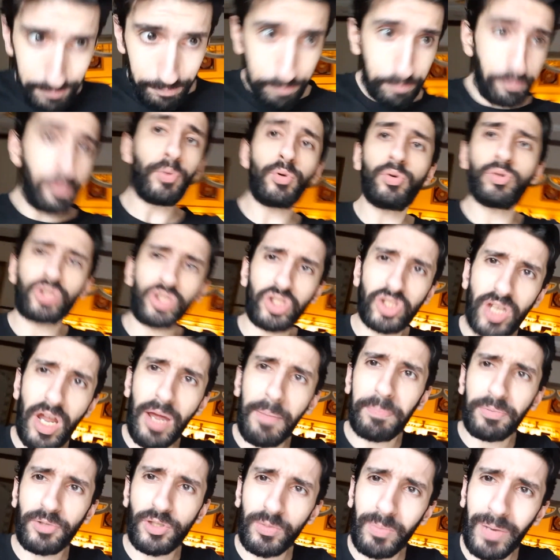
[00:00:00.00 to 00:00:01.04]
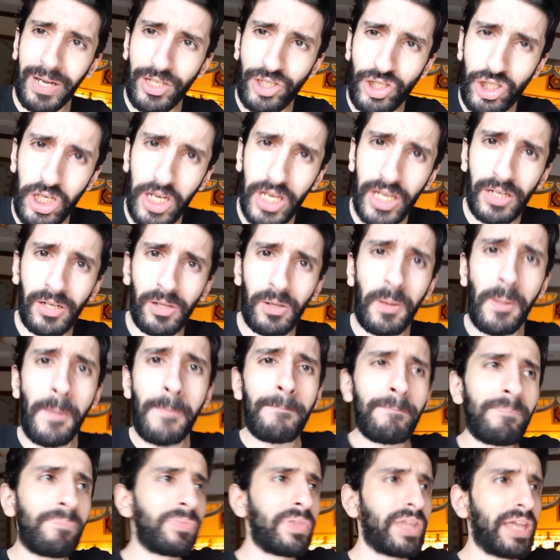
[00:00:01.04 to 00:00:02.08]
boost up to my channel
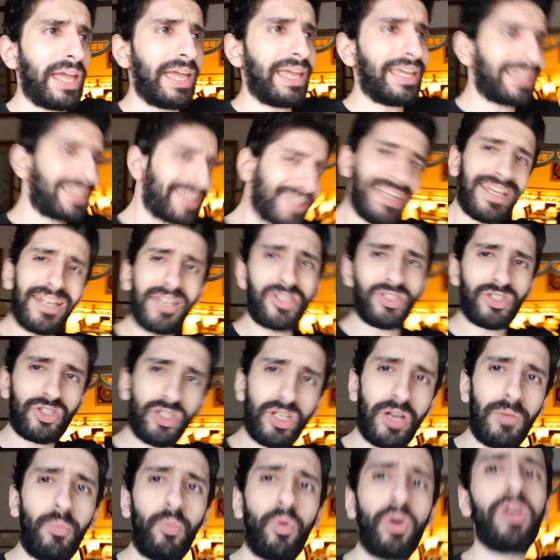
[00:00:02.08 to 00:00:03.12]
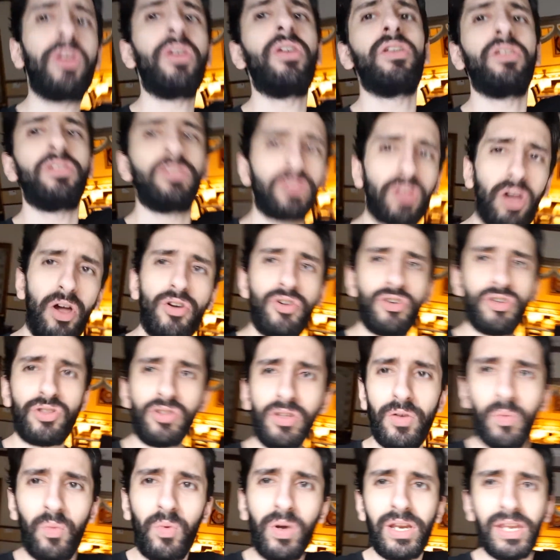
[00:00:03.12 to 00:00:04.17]
and get it somewhere larger
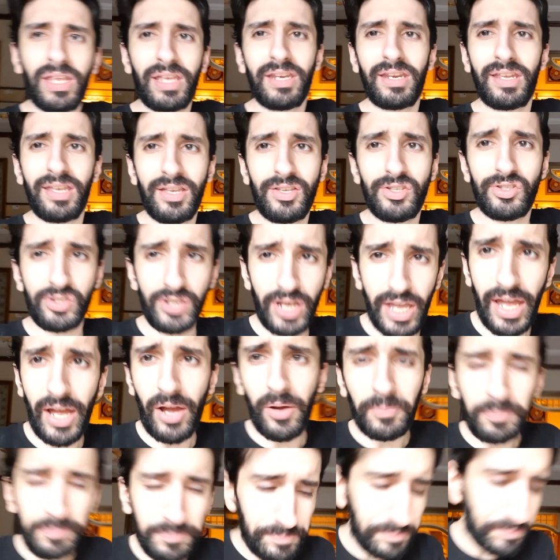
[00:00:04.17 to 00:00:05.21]
than what it is now.